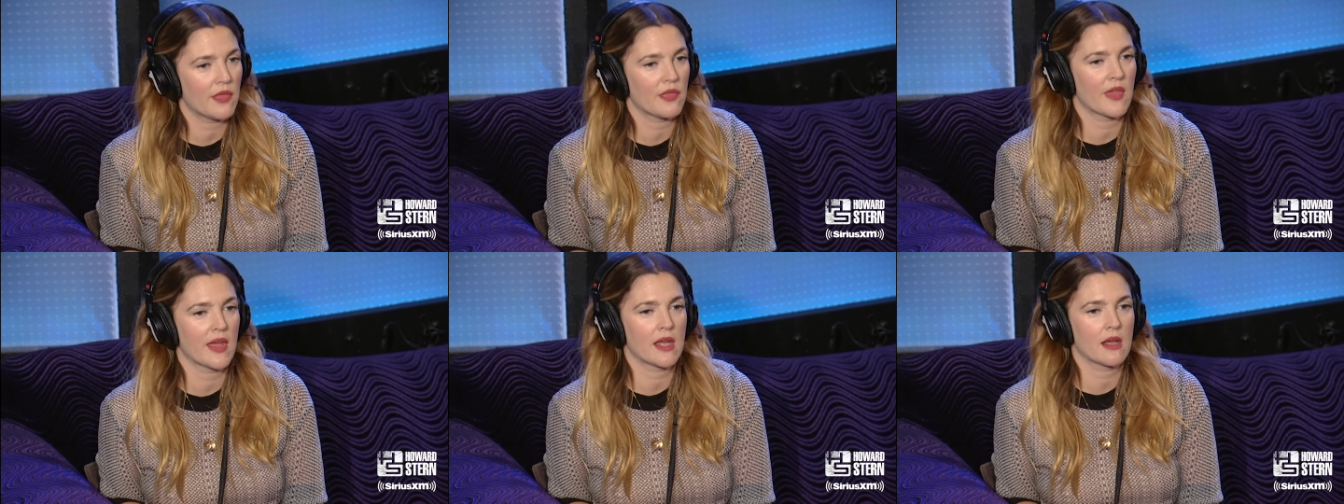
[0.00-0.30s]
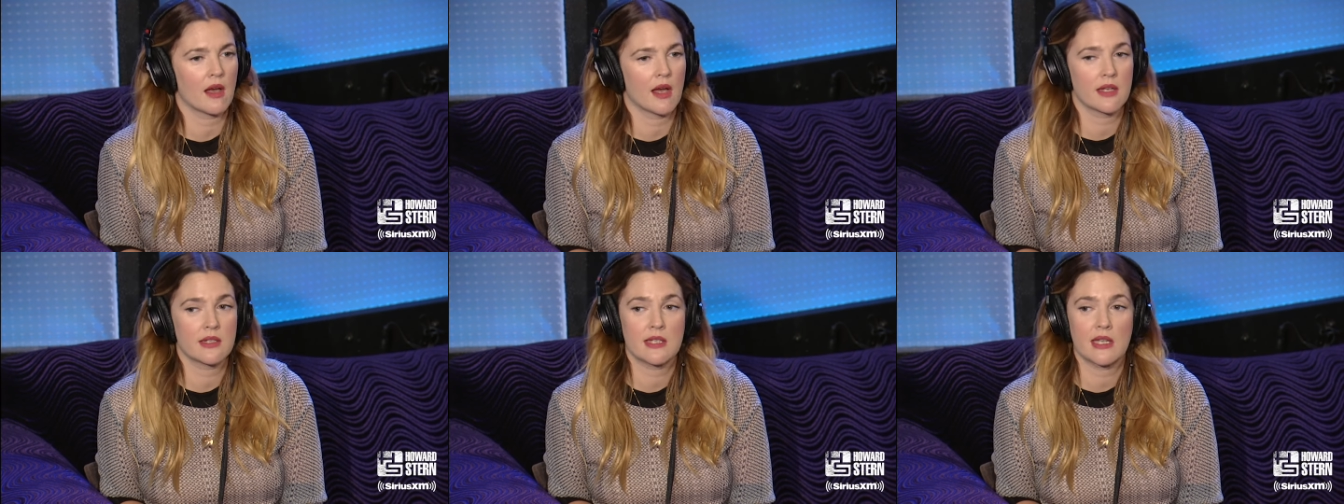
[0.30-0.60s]
Thank
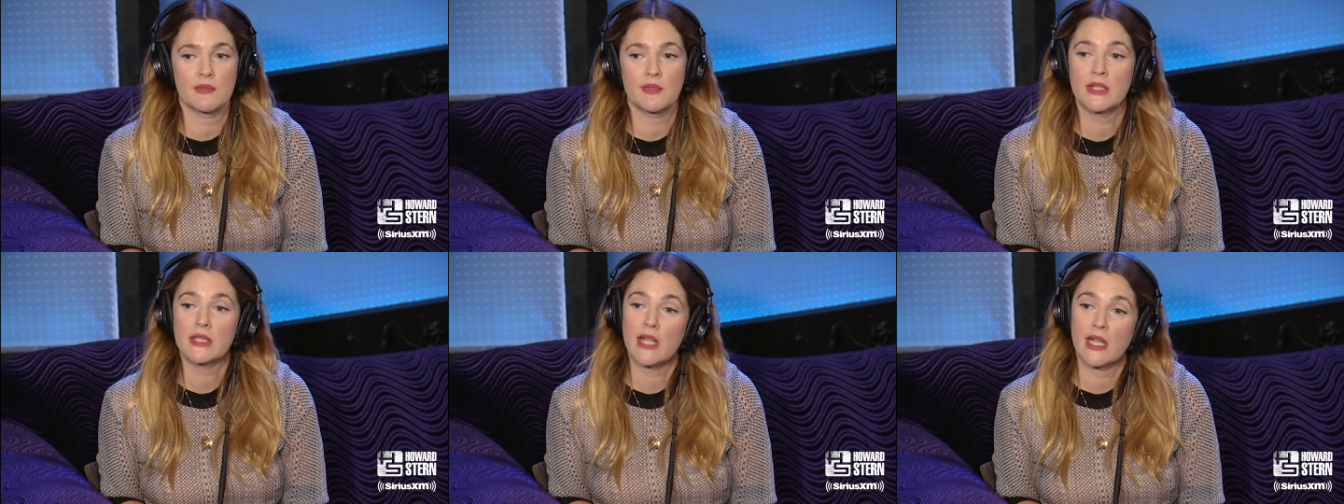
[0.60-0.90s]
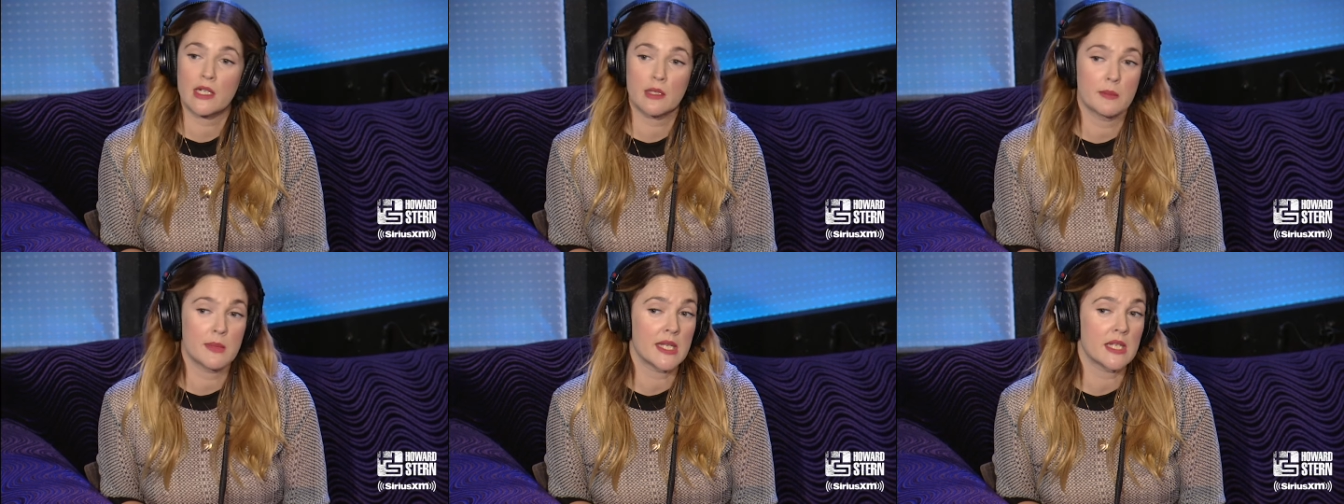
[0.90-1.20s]
God David
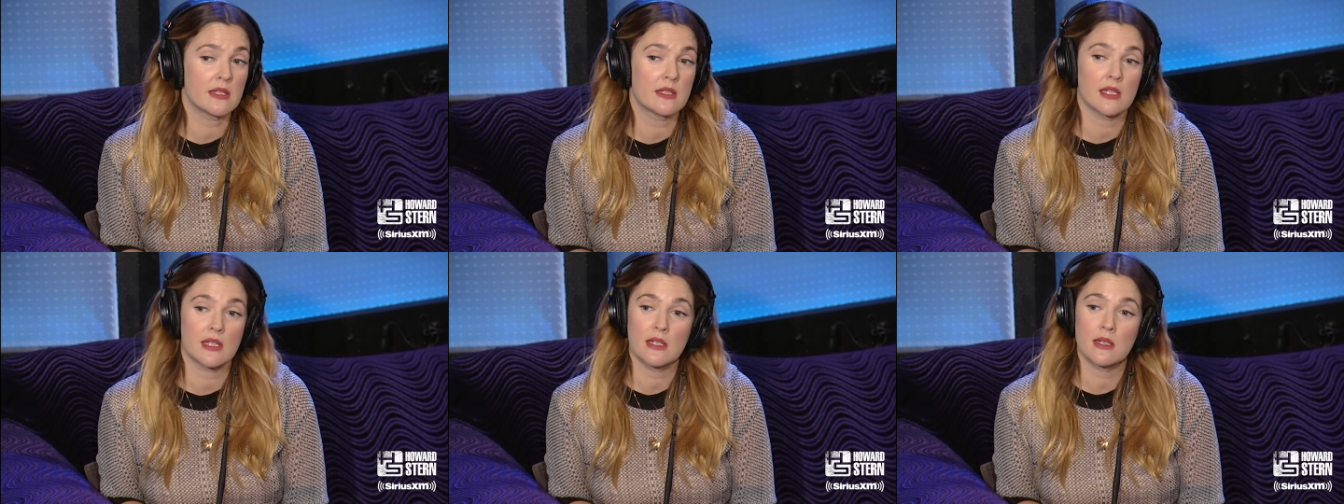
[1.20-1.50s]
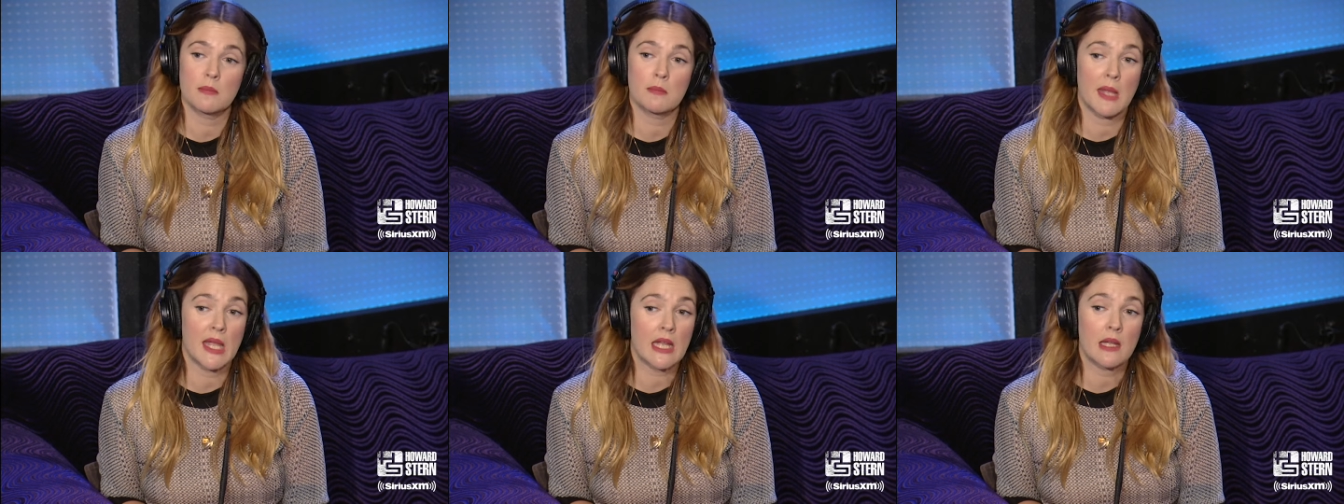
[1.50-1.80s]
Letterman
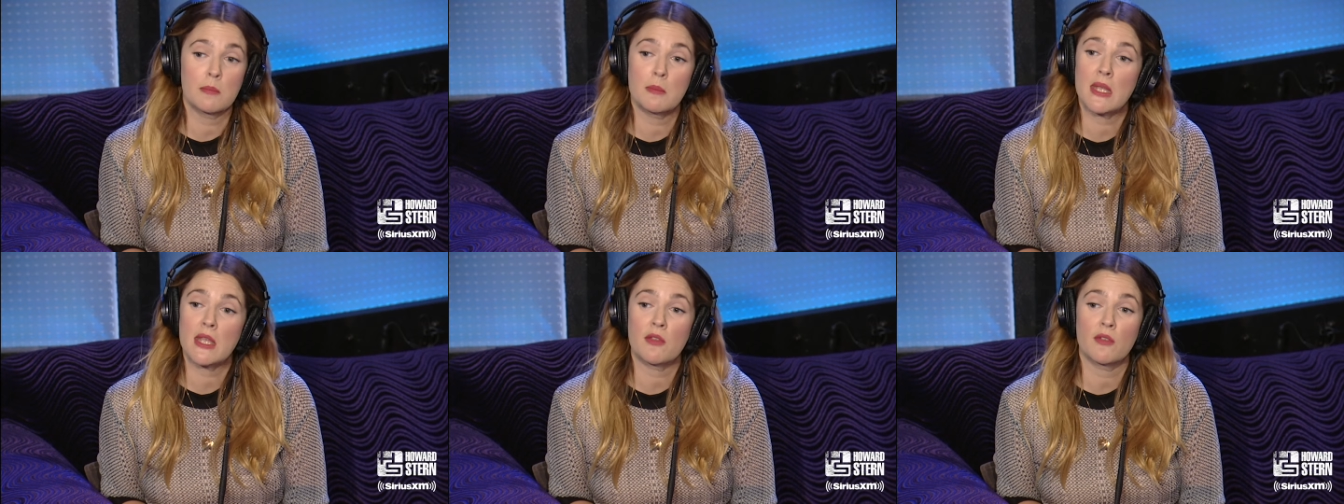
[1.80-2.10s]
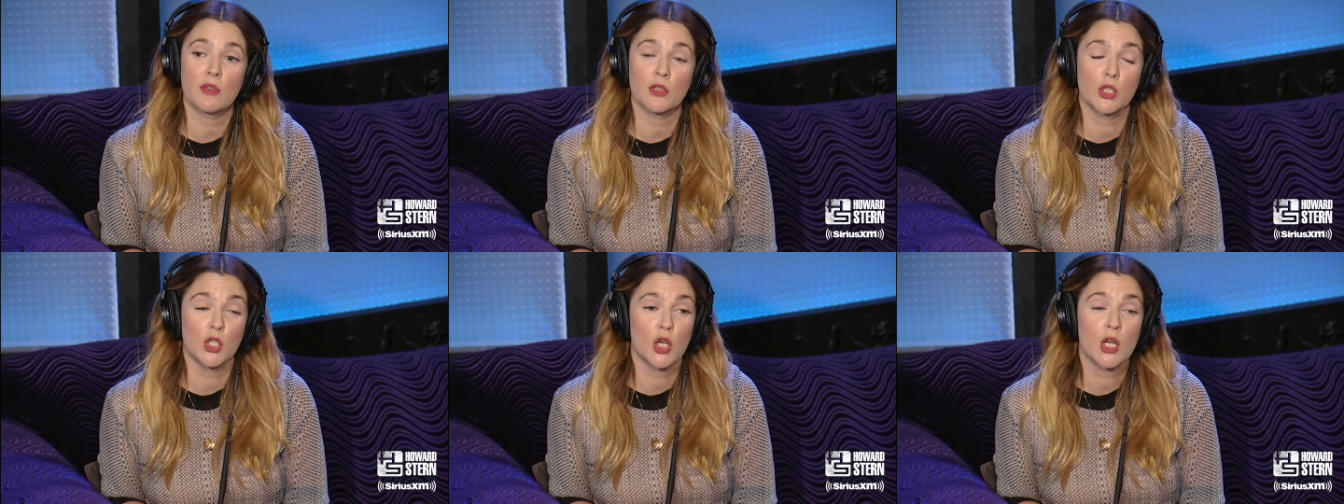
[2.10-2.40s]
didn't make me
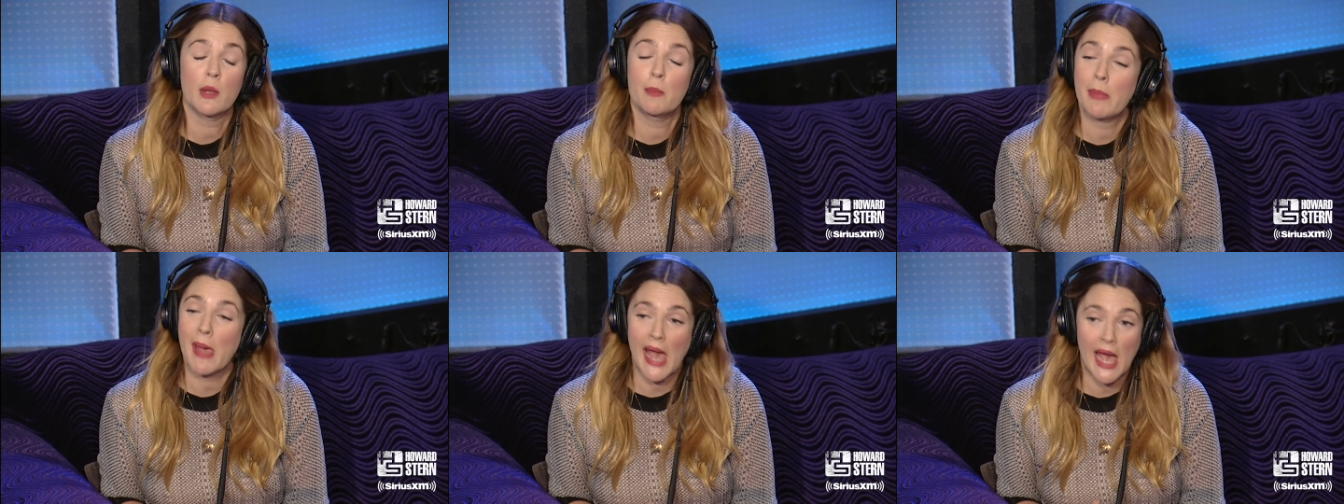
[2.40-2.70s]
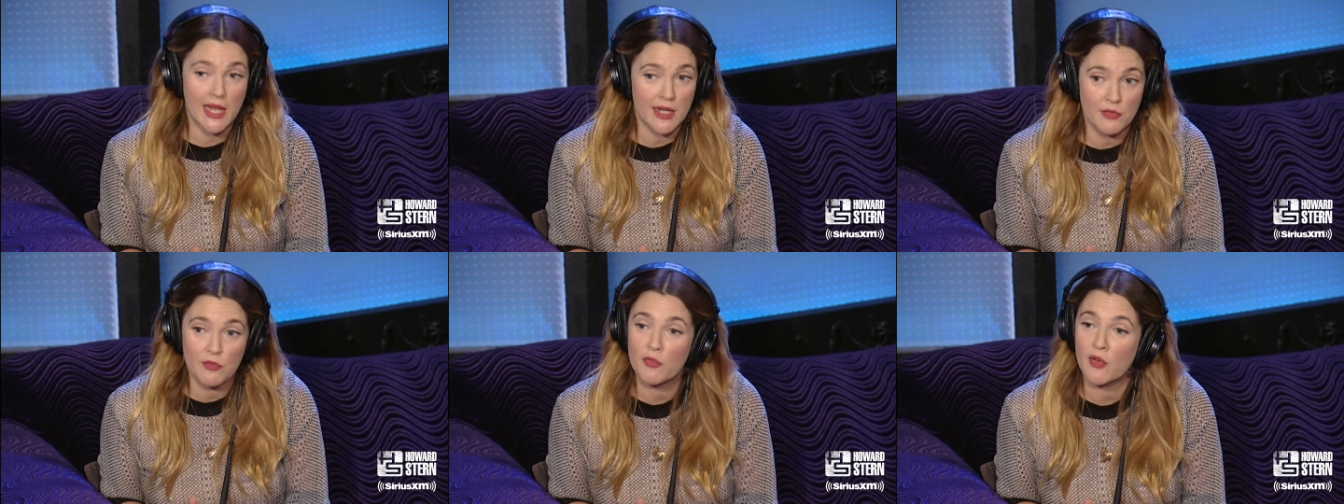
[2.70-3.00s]
look
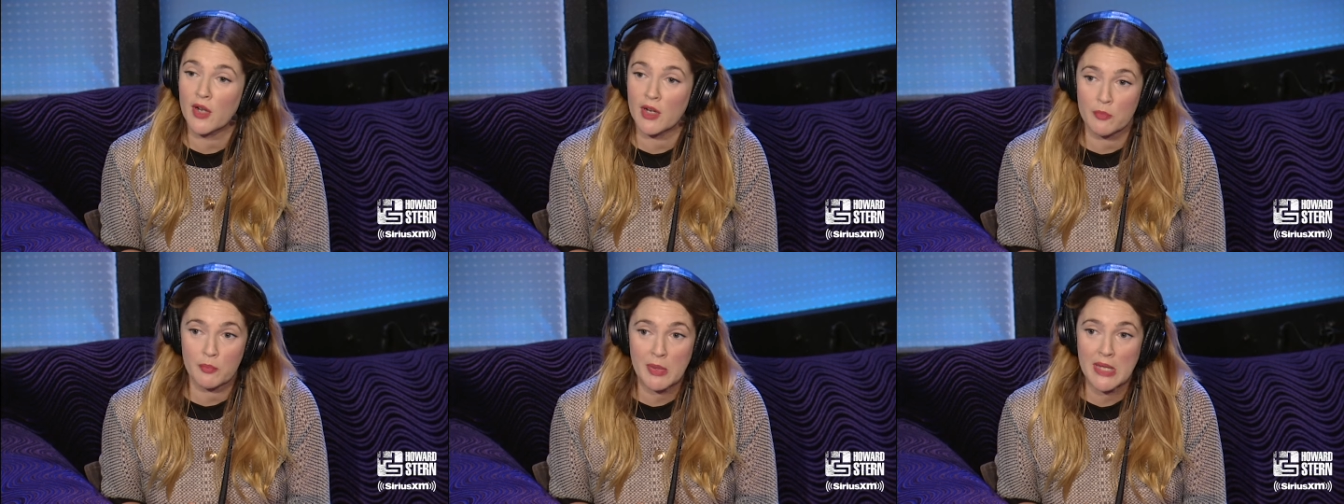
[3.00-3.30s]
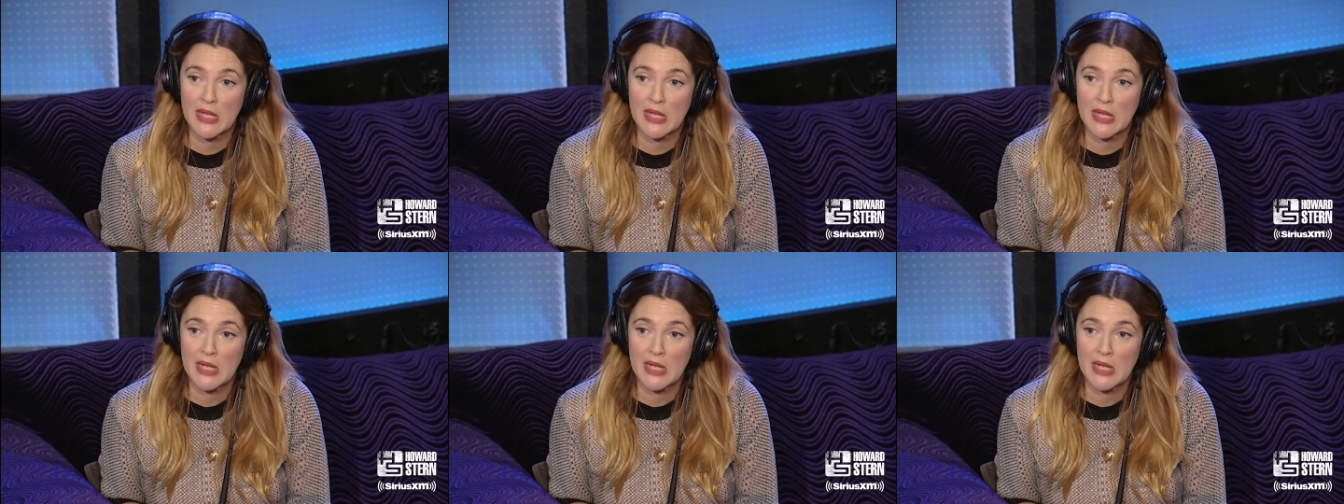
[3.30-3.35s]
bad in front of